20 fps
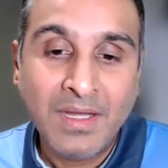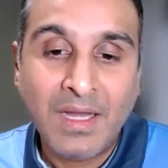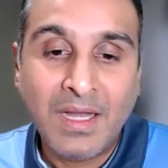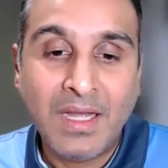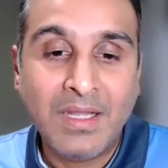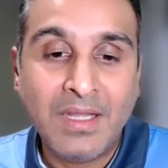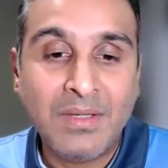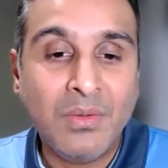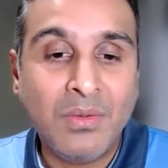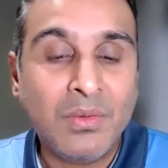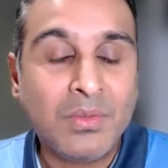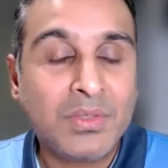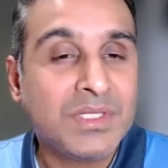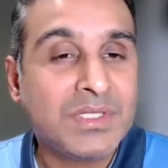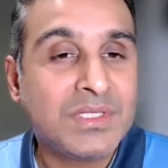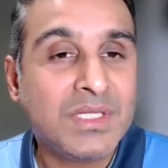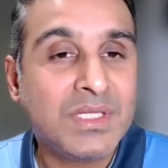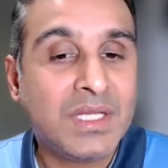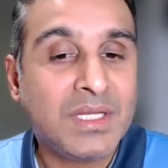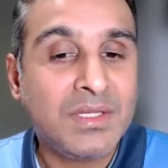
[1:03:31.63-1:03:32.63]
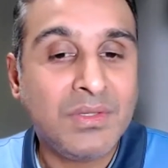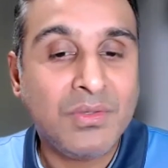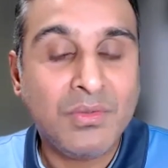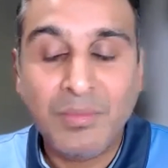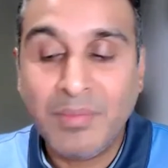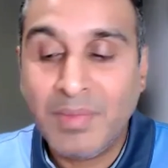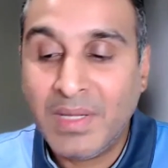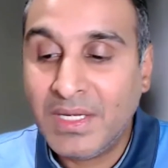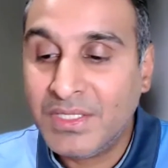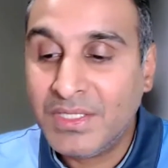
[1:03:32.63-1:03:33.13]
I noticed that you
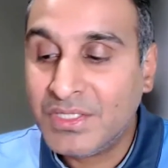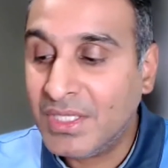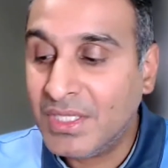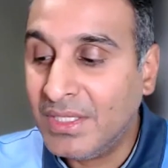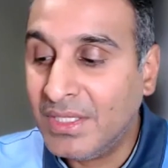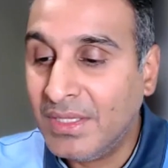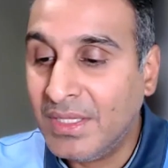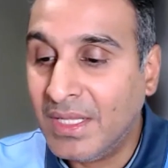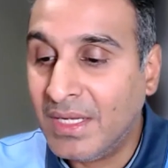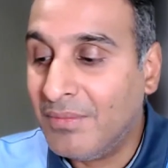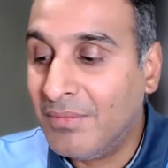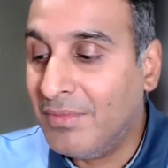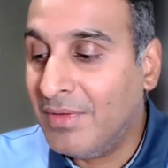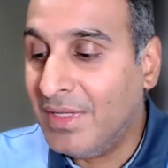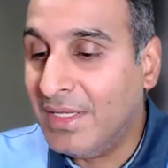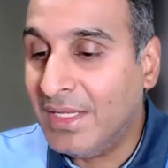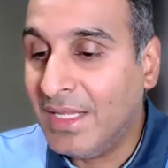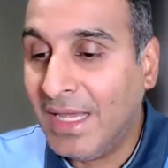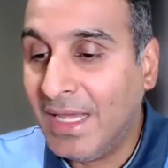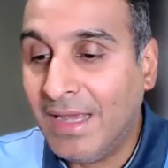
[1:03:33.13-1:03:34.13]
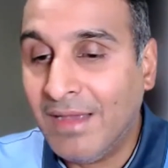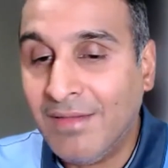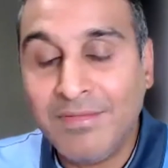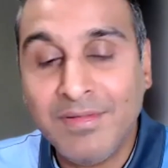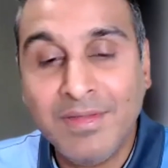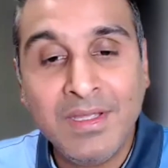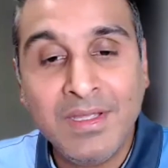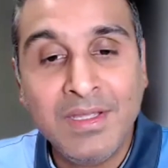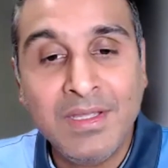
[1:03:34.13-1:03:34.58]
mentioned that we have